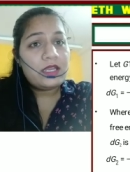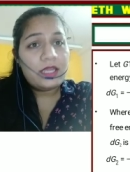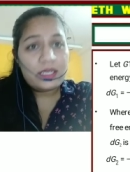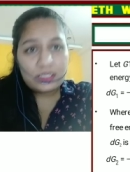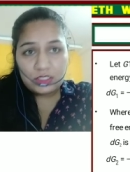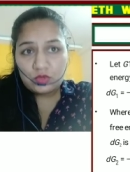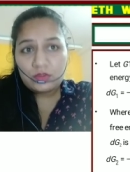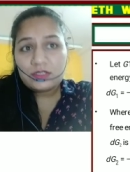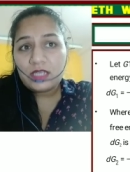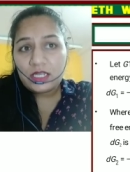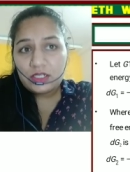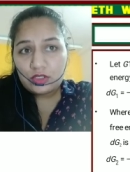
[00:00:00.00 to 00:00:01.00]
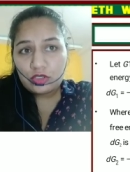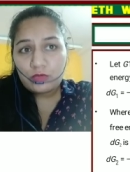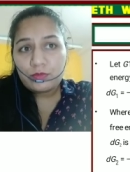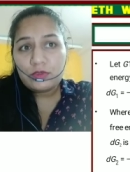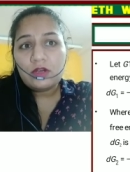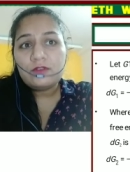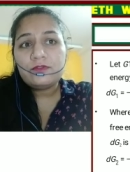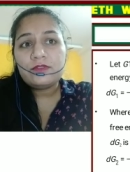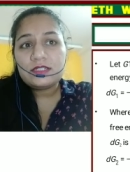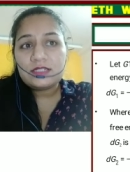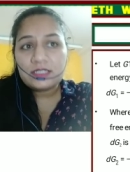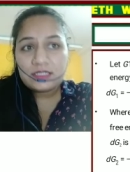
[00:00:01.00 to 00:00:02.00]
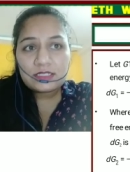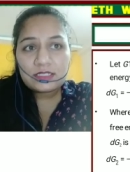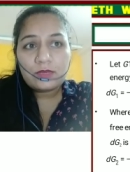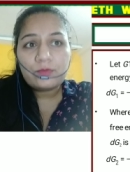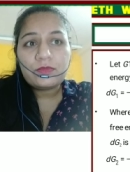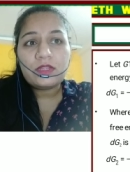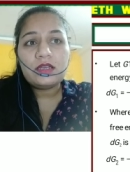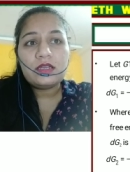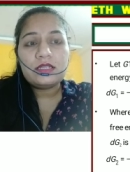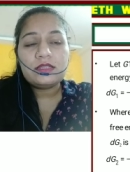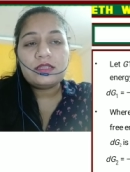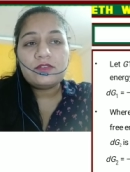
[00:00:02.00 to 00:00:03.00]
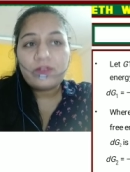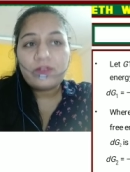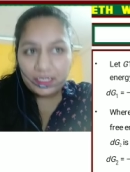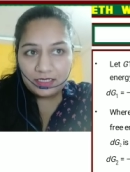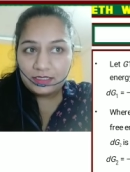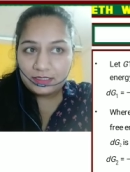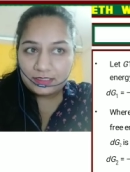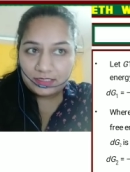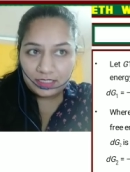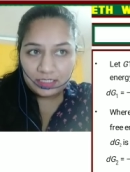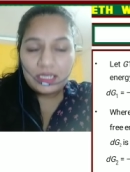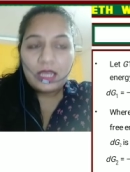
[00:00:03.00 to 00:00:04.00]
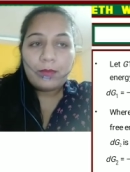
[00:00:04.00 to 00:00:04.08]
S2 is the entropy of the system in the final state.